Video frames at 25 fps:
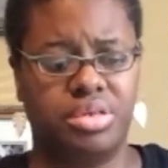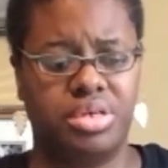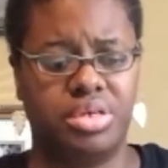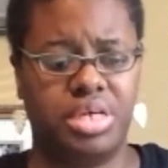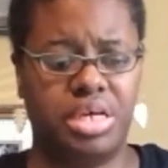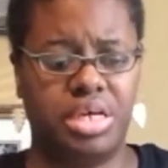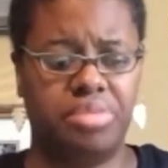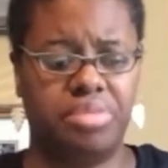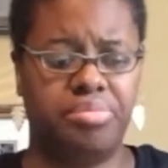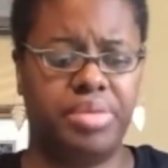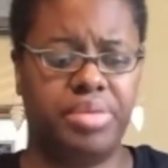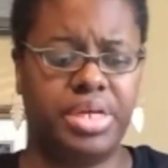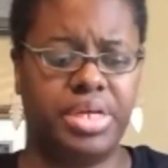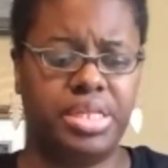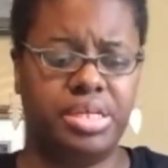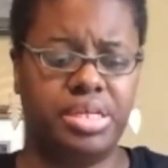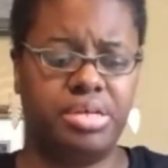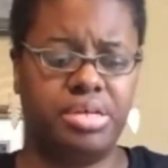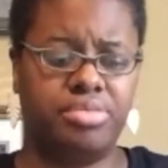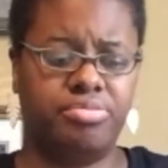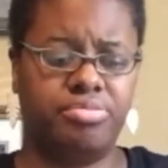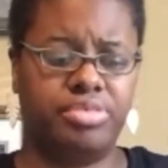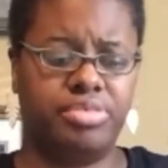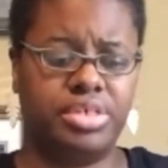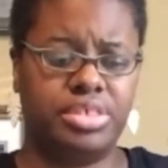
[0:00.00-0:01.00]
And many
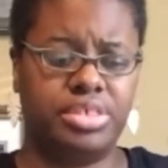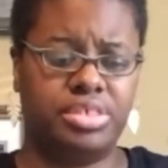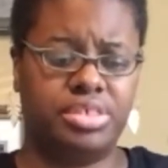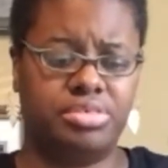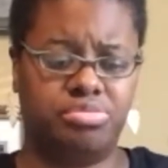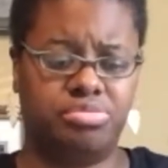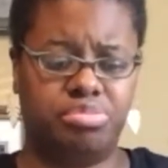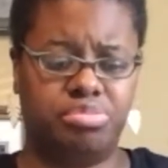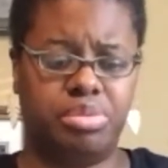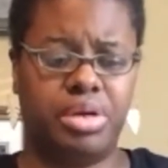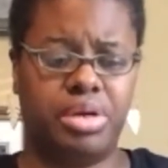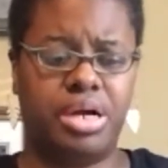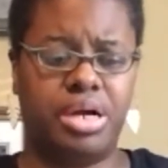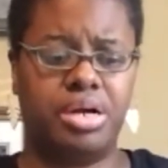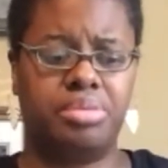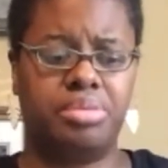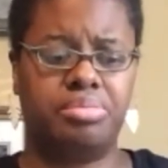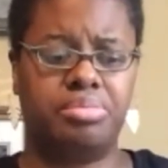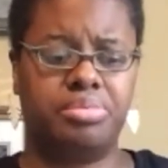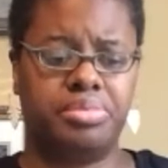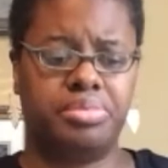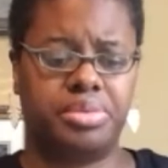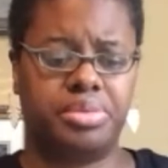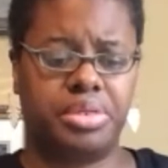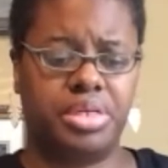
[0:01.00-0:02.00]
of us have
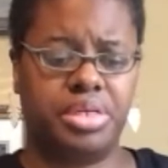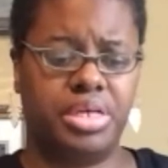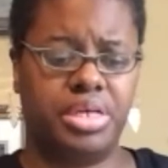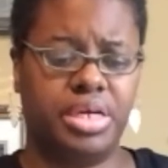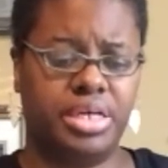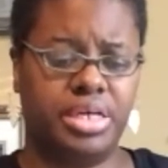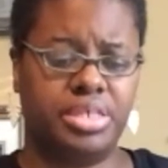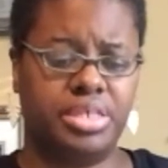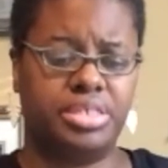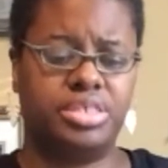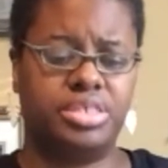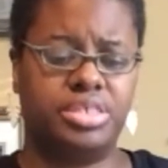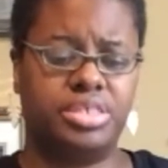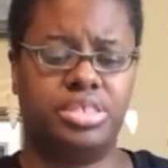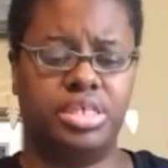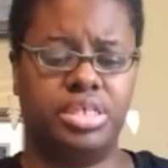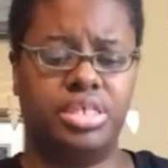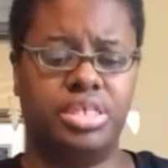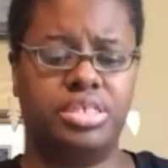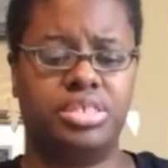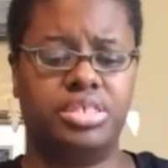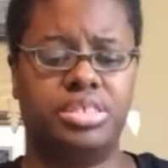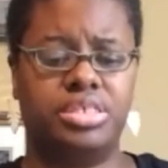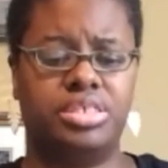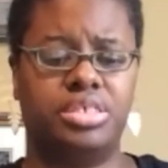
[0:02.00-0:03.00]
probably
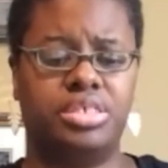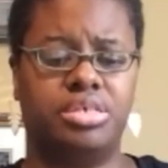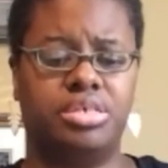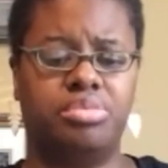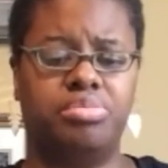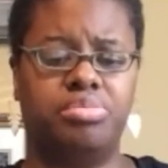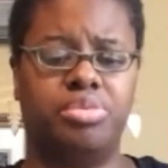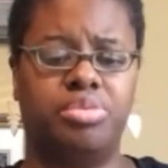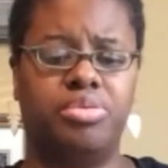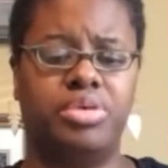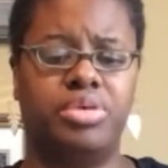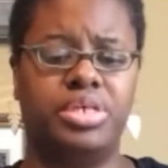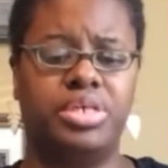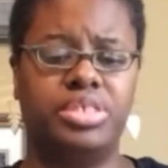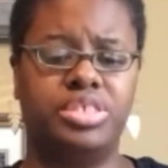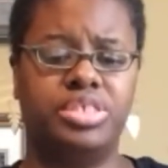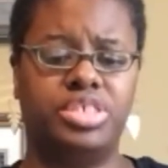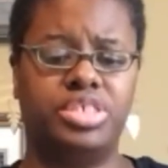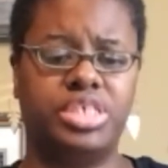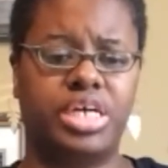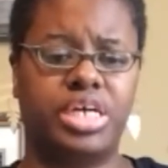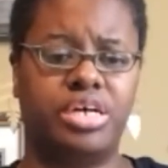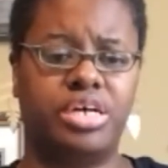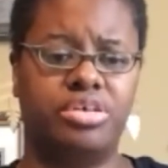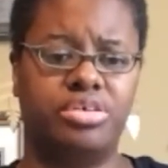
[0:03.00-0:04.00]
in some point in
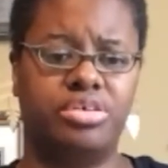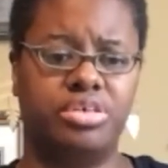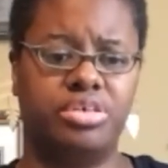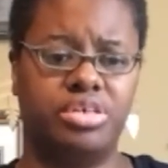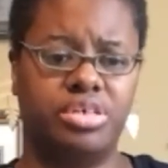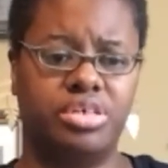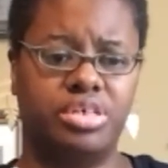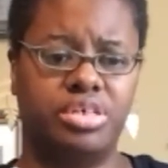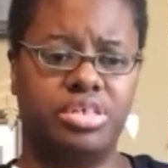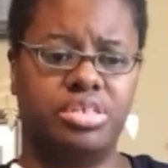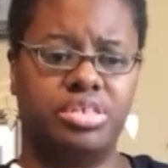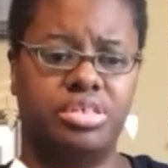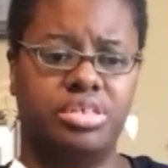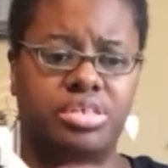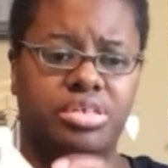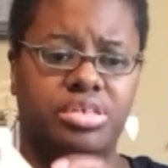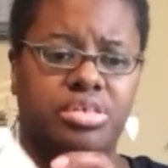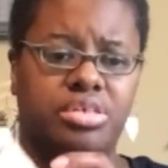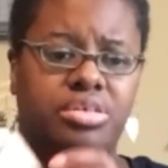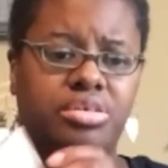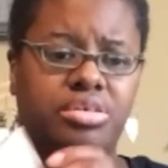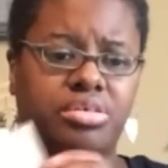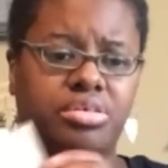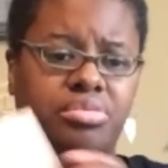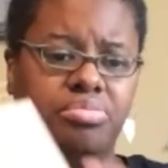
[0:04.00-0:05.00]
childhood
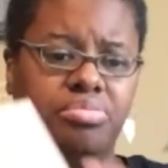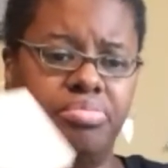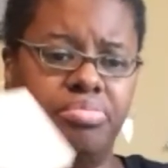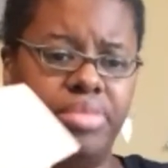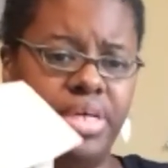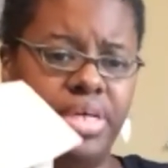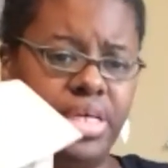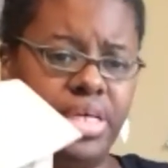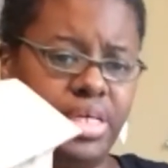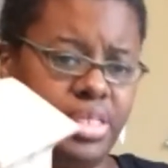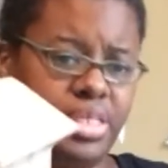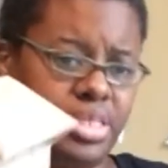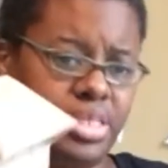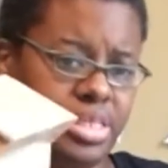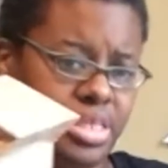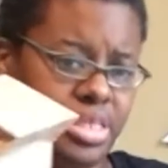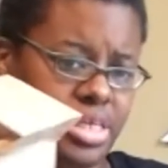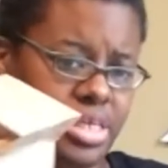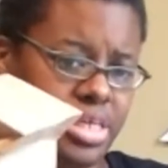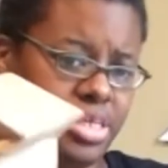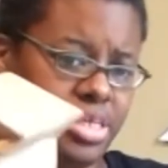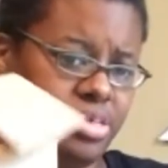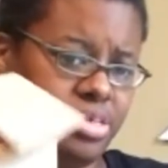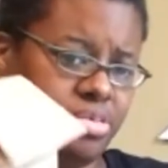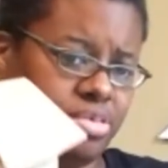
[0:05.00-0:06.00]
made
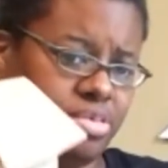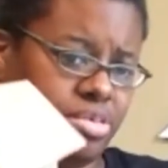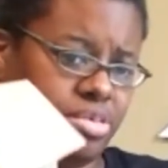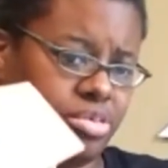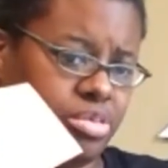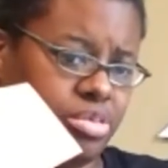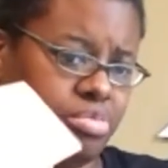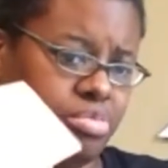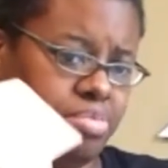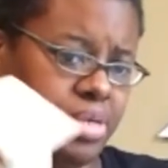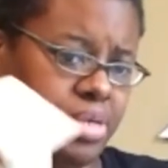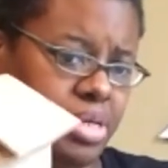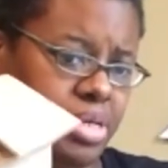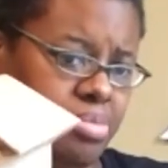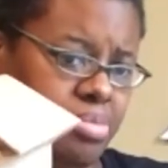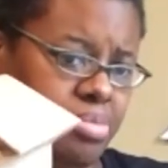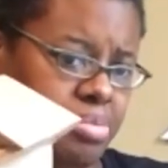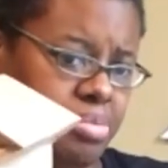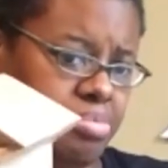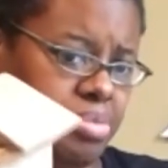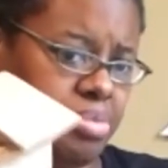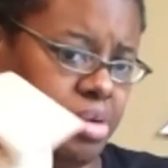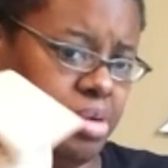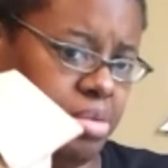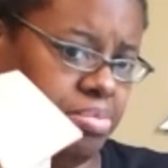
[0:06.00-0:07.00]

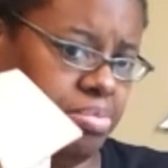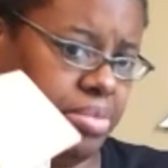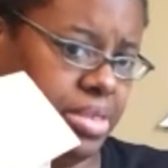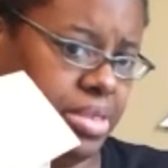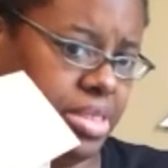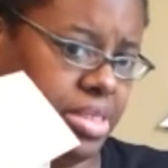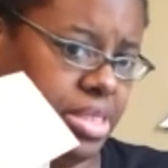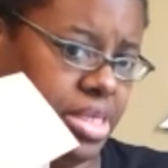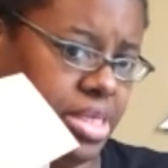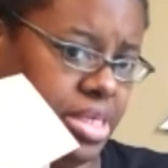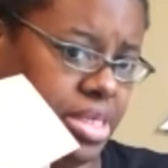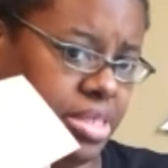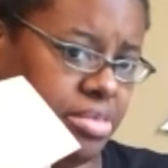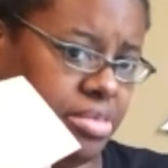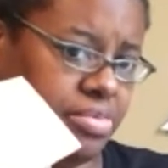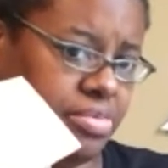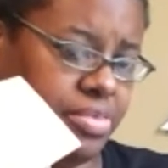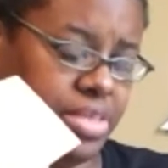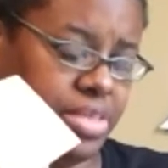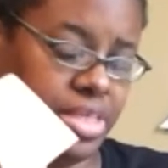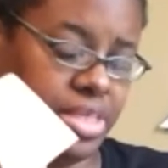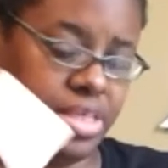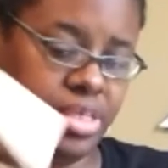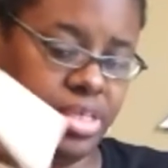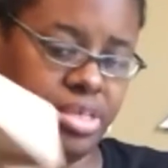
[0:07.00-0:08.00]
paper puppet kind of
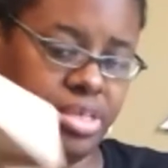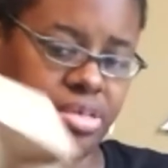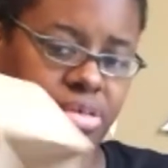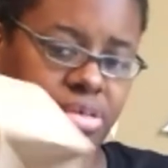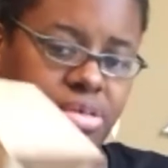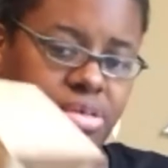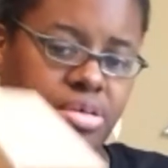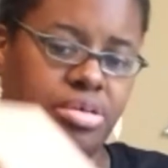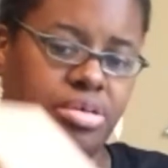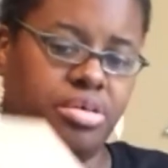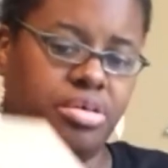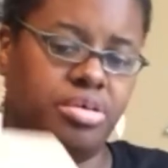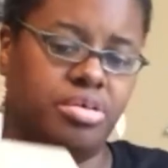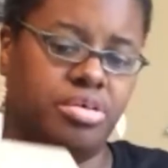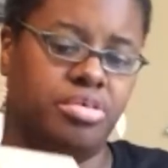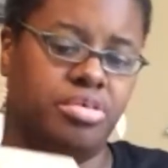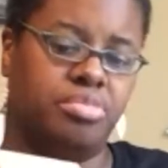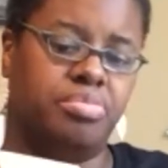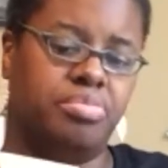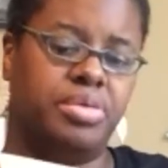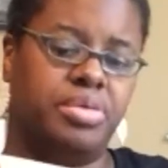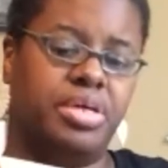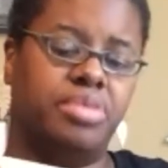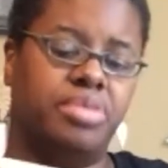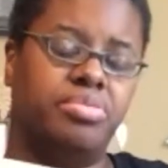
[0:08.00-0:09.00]
thing.
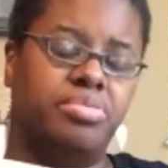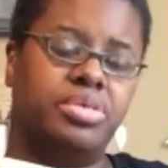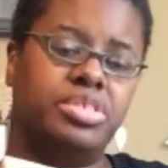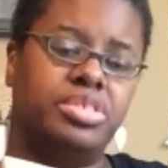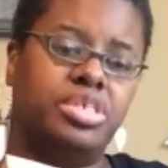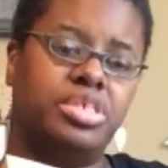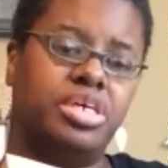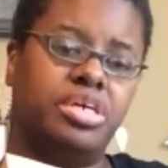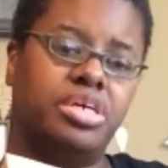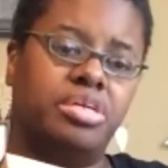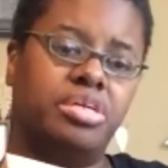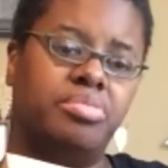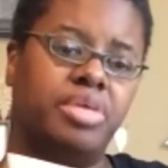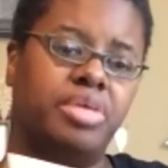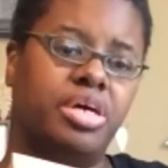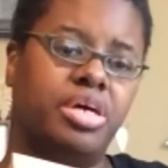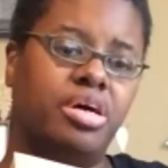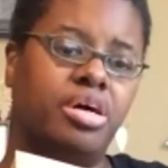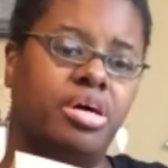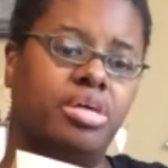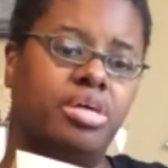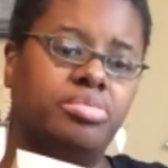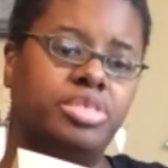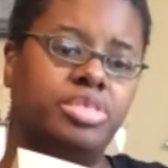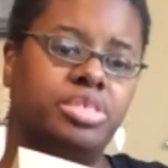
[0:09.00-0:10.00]
But we're talking about
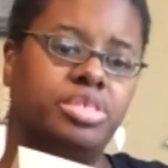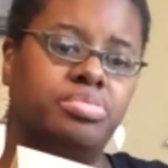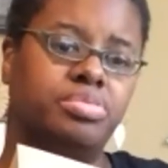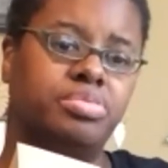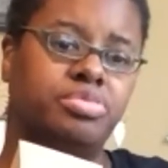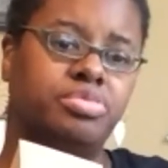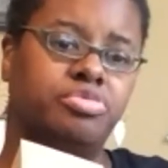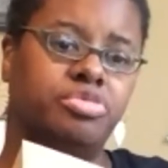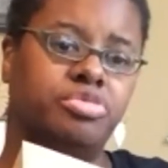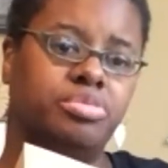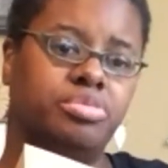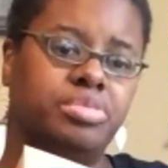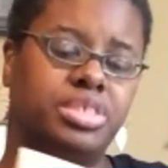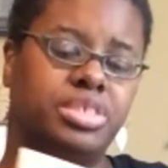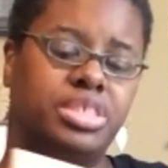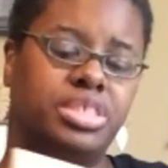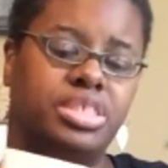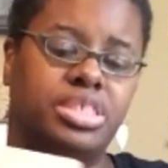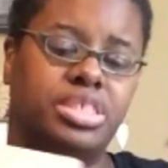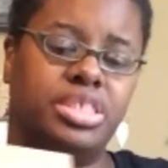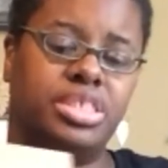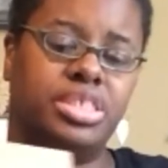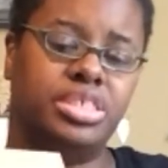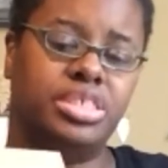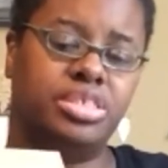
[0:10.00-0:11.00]
object performance
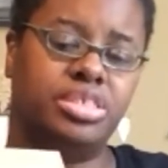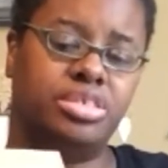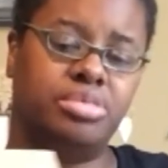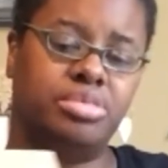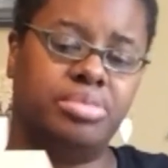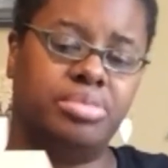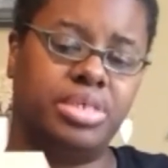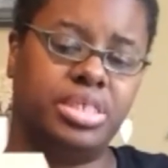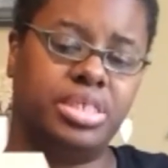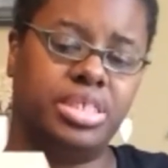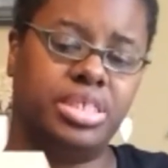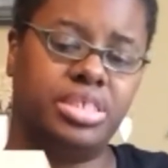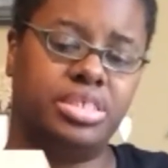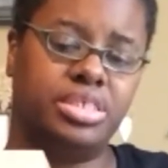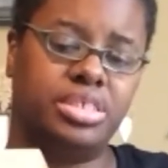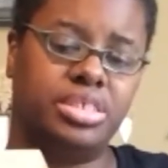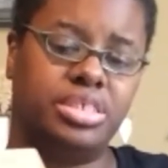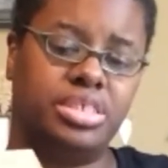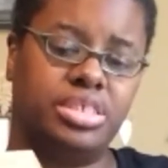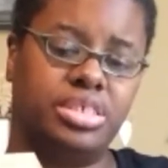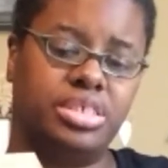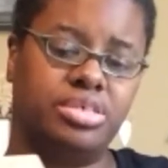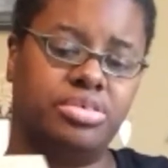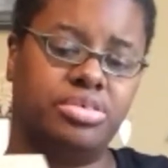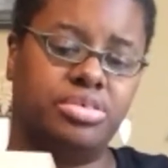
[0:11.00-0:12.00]
today, so I'm not
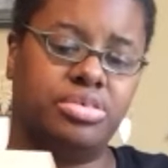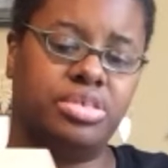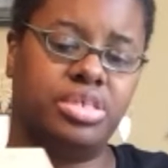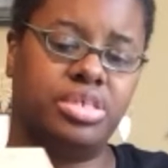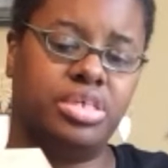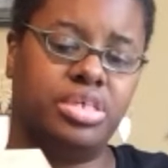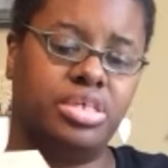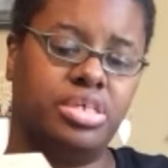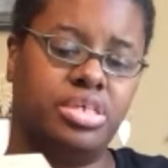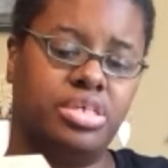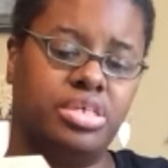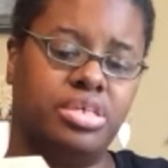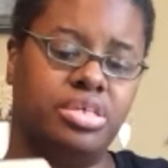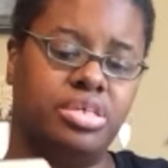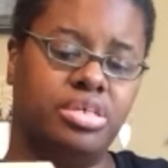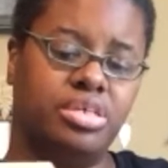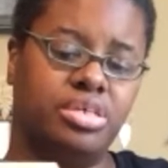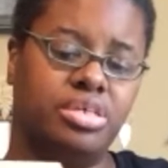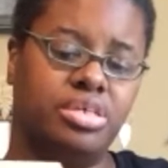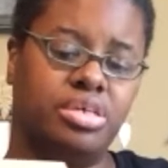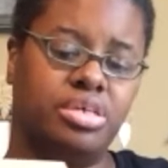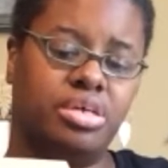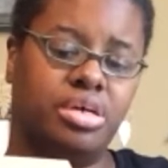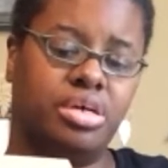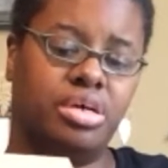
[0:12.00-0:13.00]
necessarily
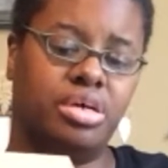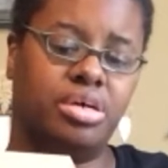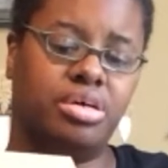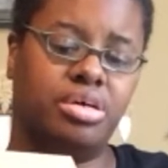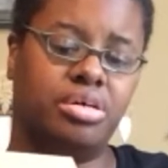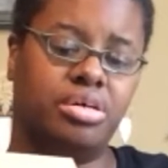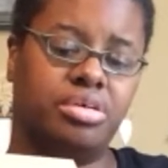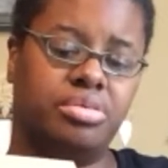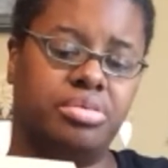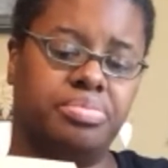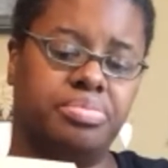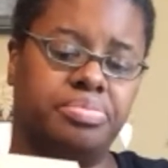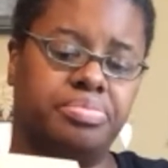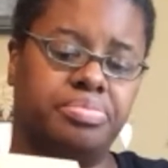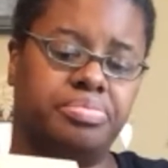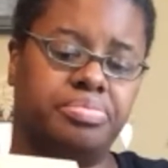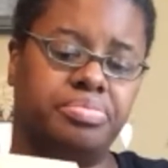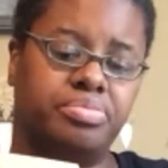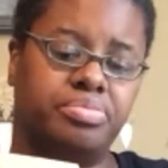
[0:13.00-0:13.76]
going